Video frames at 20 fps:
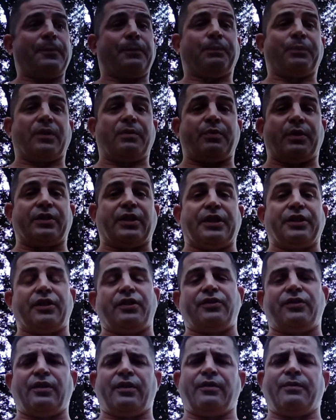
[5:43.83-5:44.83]
But then
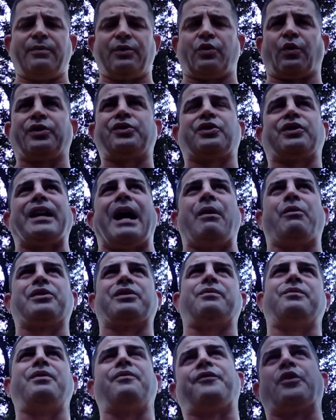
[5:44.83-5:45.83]
that was
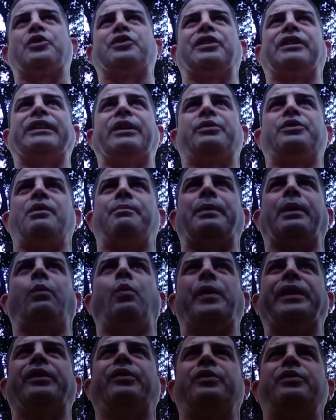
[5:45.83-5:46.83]
the first thing that was a bit
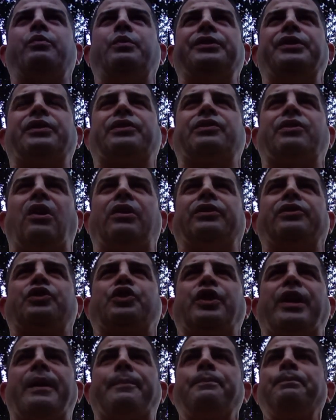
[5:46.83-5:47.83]
weird with this Cullen
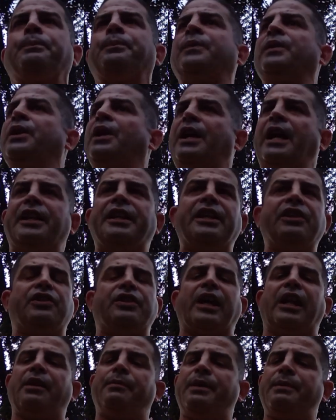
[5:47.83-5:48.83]
chap. And he's
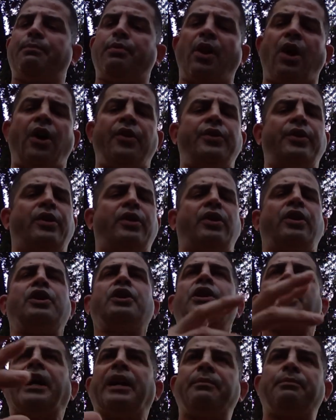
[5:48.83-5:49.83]
telling me, brother,
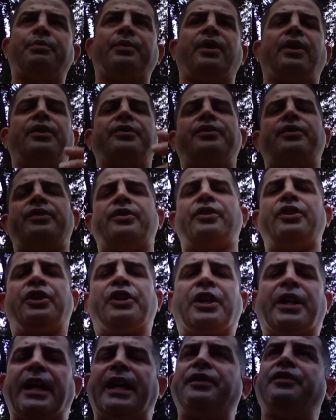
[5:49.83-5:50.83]
and
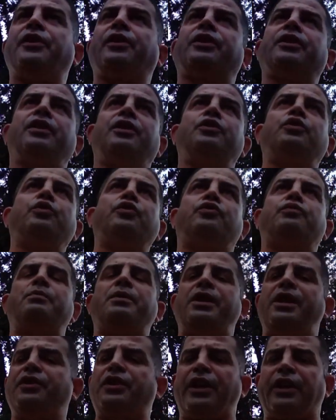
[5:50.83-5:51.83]
they're going to use
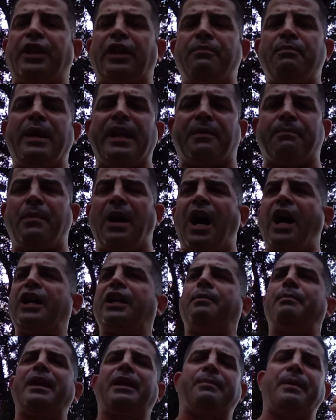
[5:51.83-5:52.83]
me, and they're going to make my, I'm going
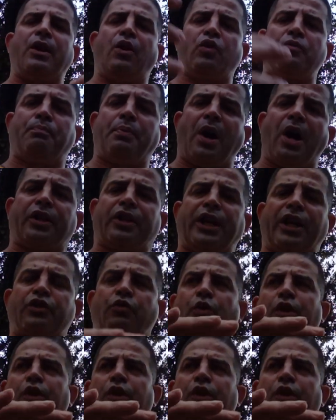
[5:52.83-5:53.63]
to make my own podcast. We're